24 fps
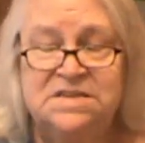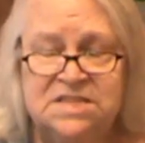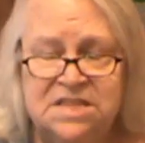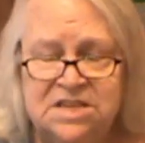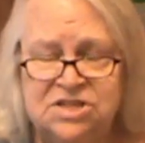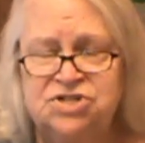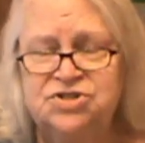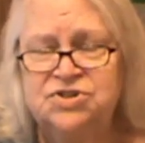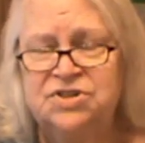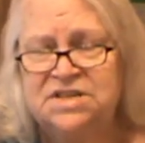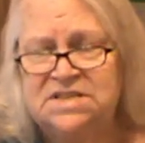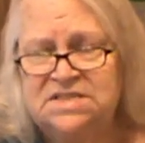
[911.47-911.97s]

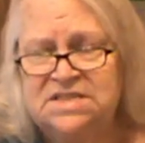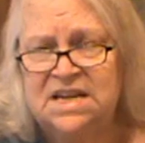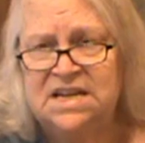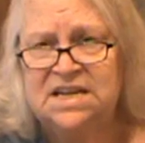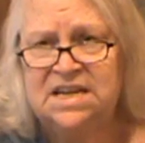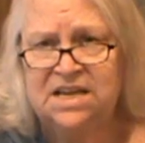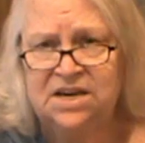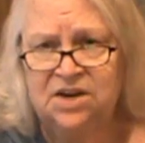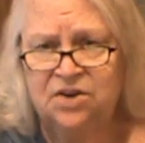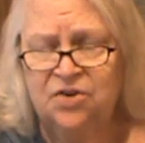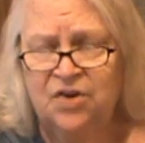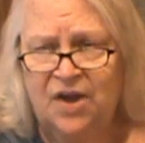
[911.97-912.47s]
that you can
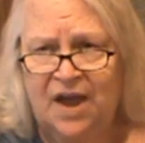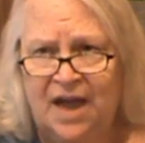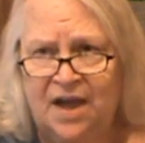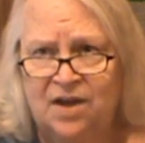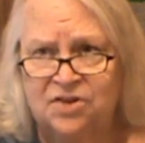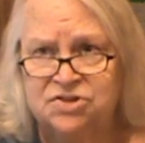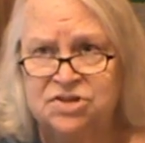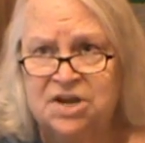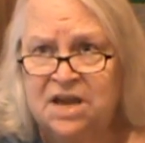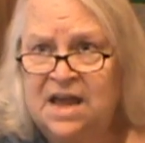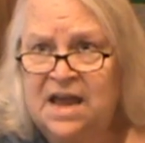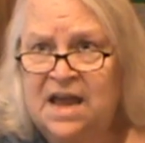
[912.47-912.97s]
take in and
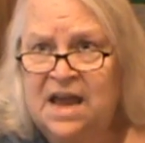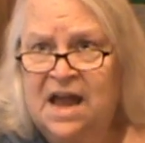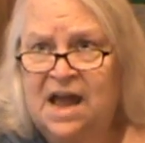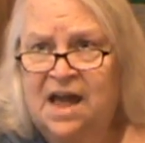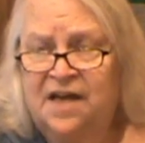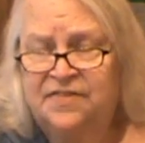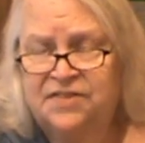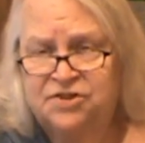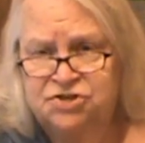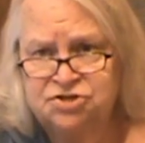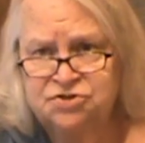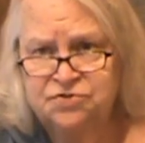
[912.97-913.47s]
out,
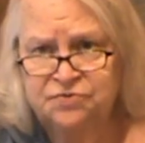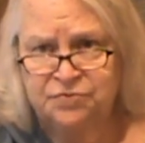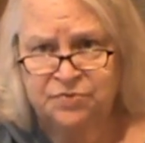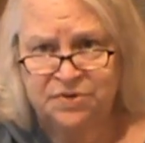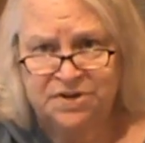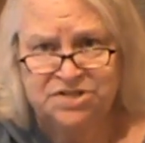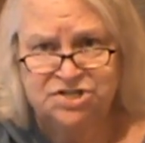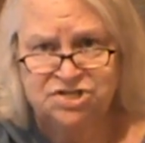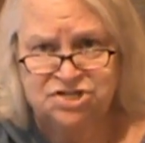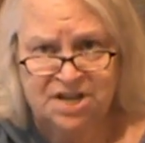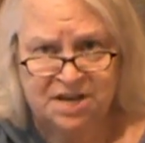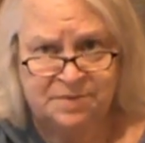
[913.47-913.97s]
that you've
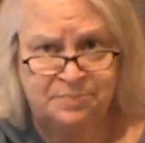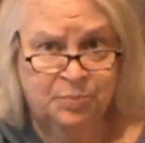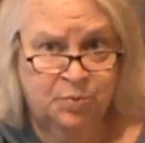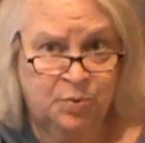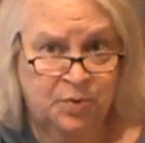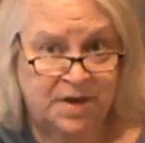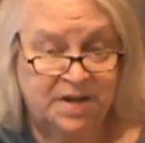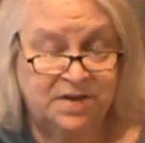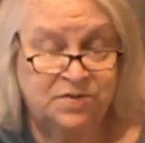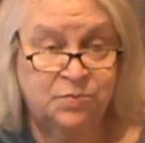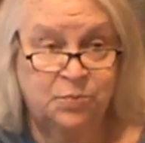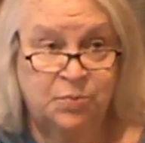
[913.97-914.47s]
reached that
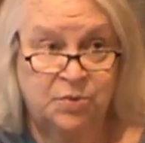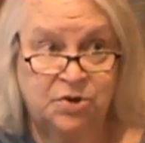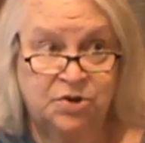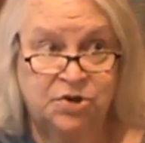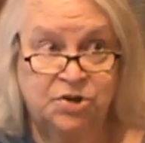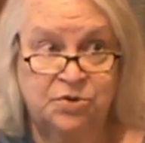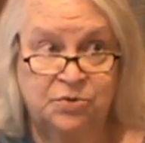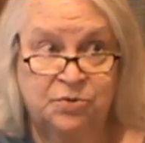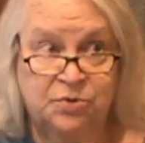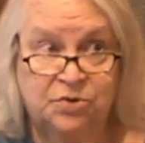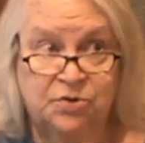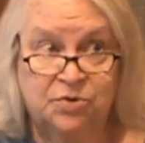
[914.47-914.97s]
point where
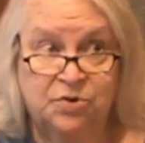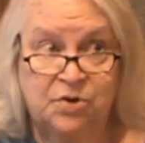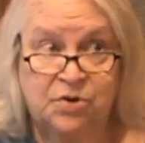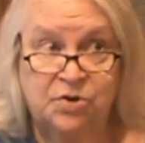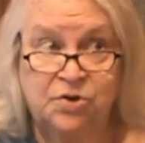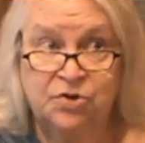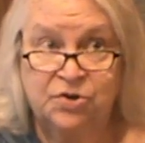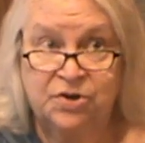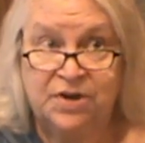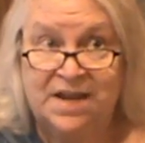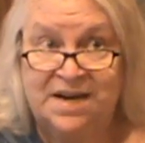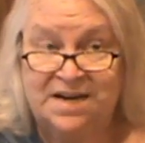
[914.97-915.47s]
you're,
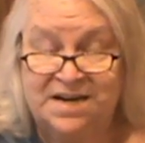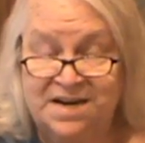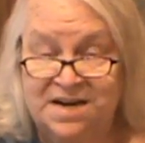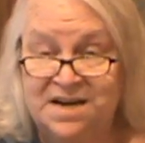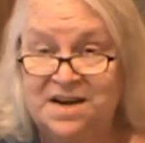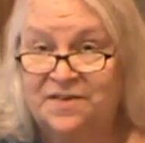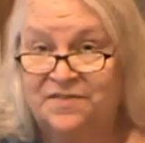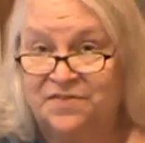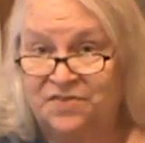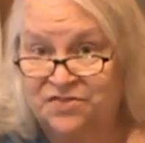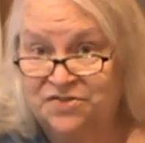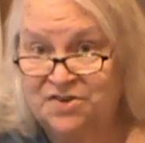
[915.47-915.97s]
you're getting
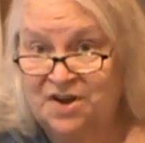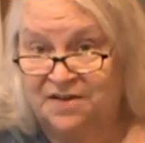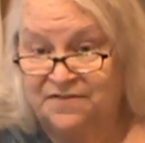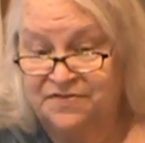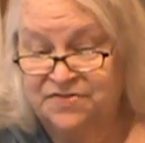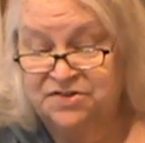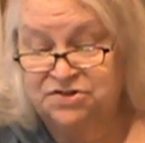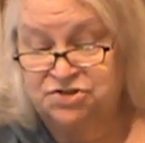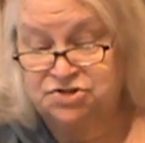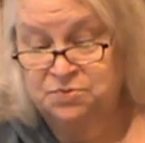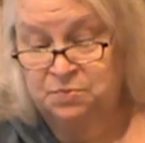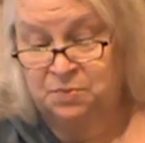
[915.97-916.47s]
enough
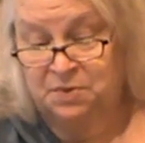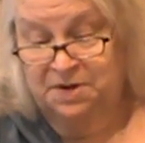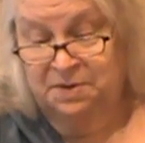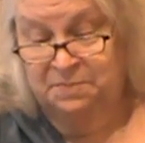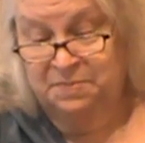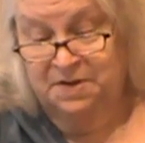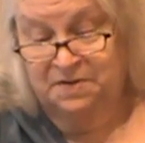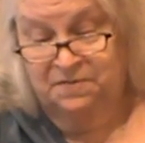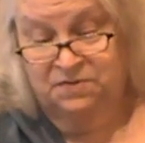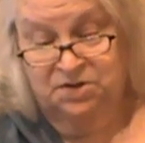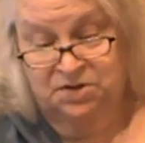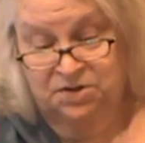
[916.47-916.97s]
stuff that you want to
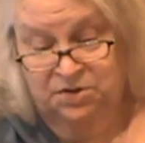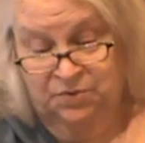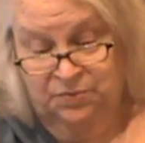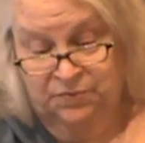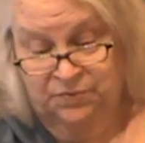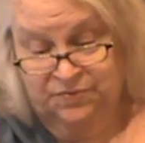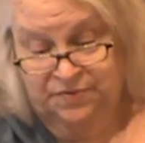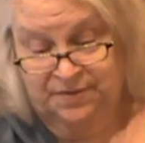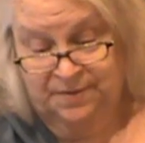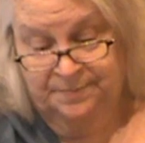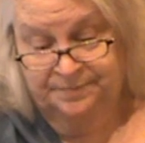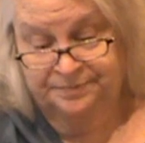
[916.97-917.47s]
be able to
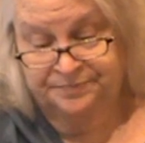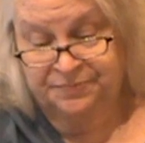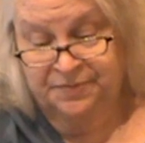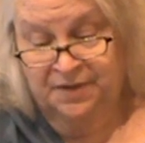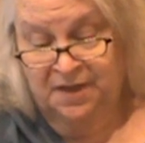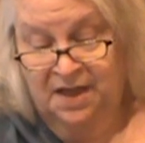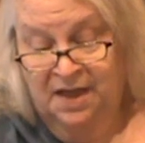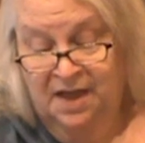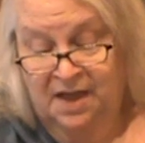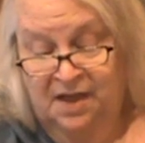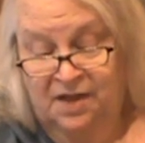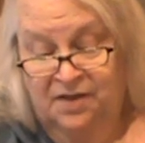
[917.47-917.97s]
use them.
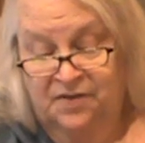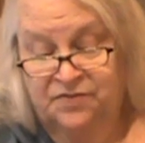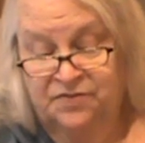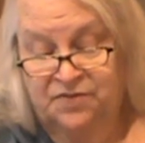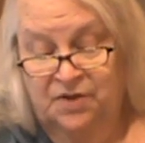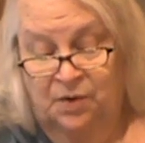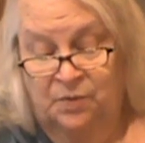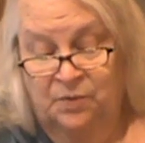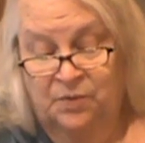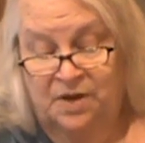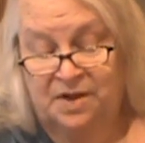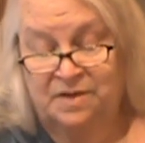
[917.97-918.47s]

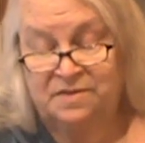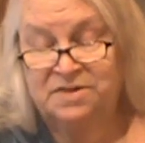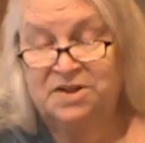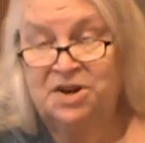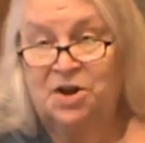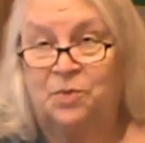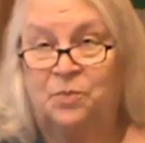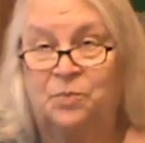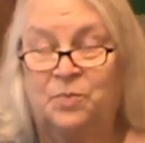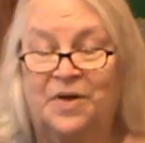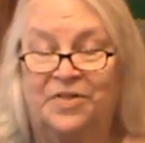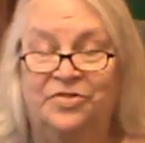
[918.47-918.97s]
So, you
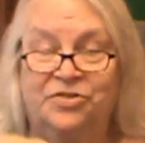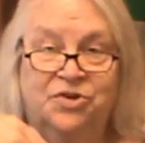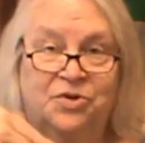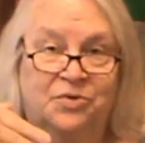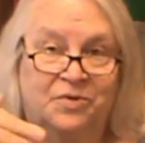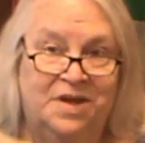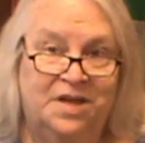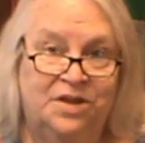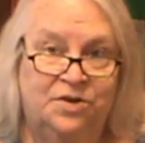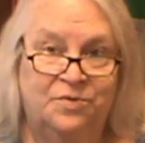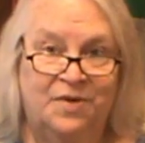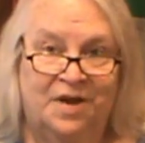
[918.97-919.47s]
know, whether
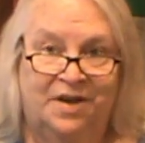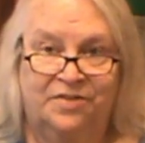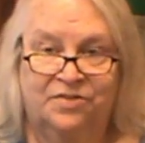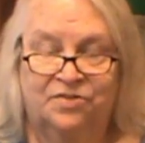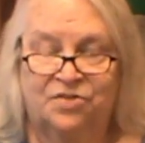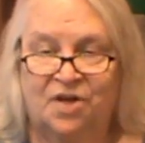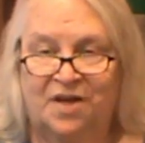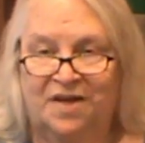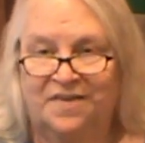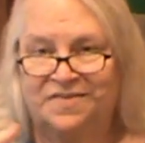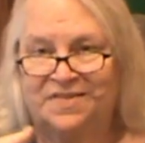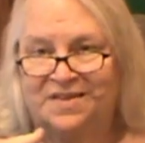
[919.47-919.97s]
you're in or out of
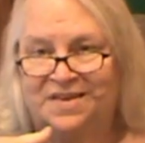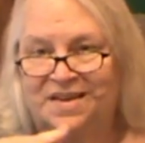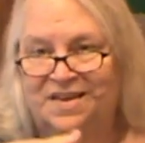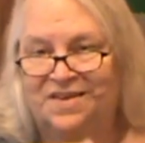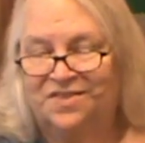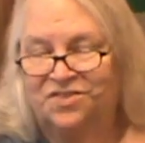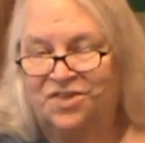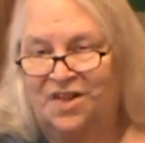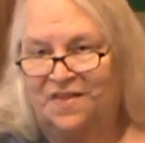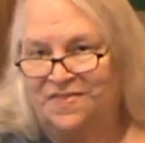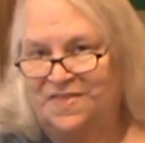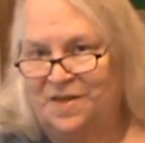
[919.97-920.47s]
the closet
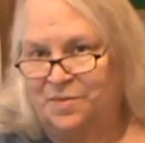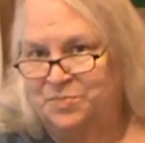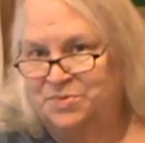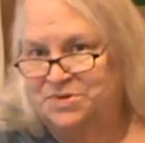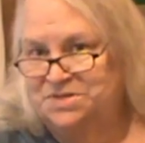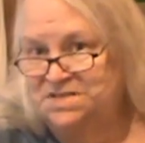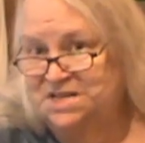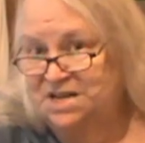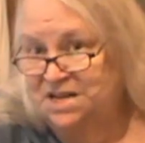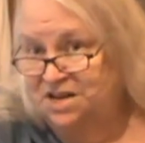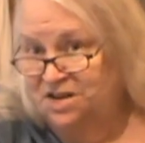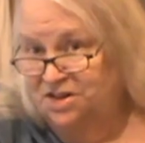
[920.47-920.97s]
is not that
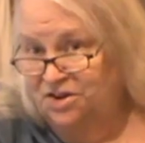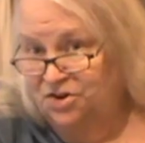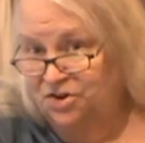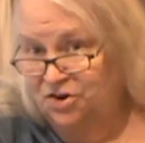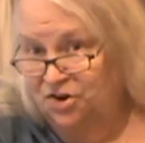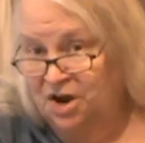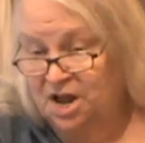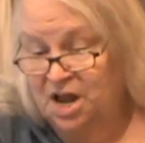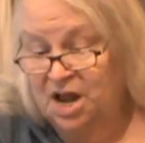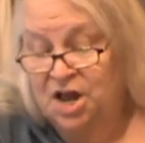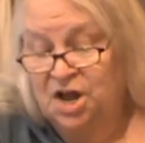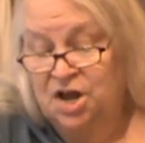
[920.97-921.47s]

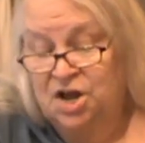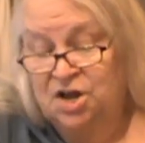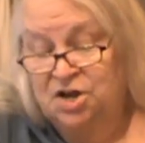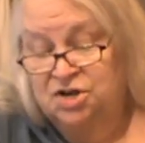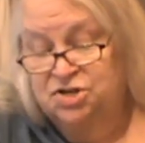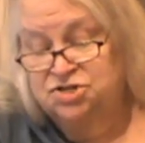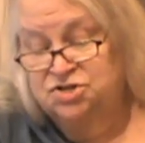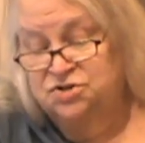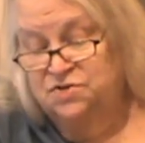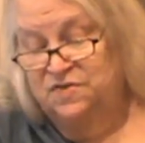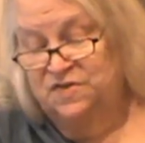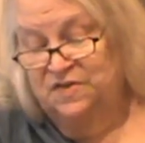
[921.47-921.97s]
particular
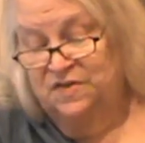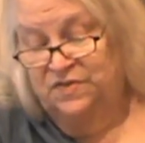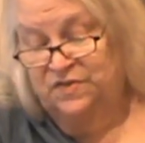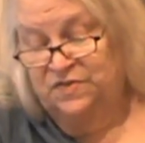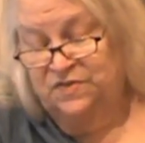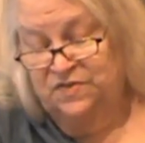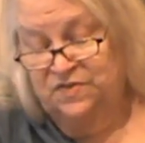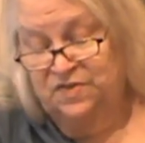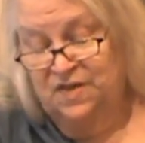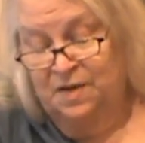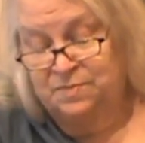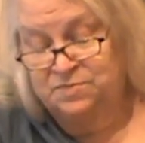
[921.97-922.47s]
to this
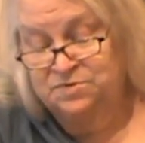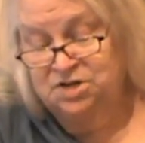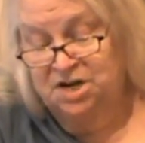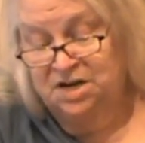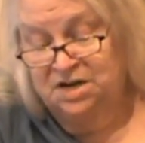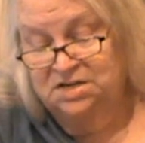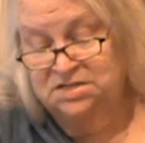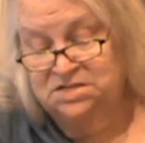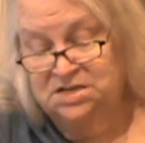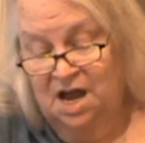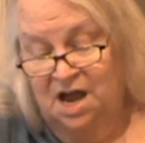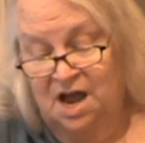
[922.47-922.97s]

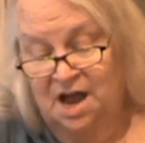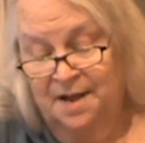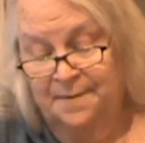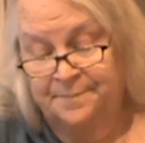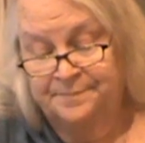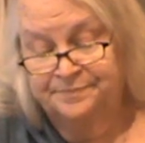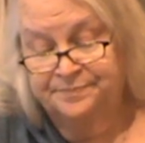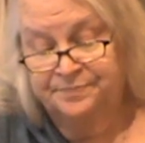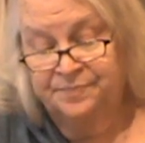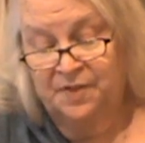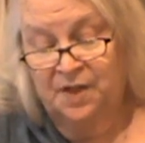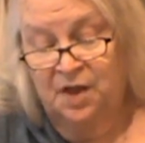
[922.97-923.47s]
subject,
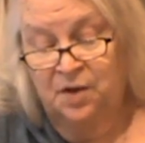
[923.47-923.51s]
um,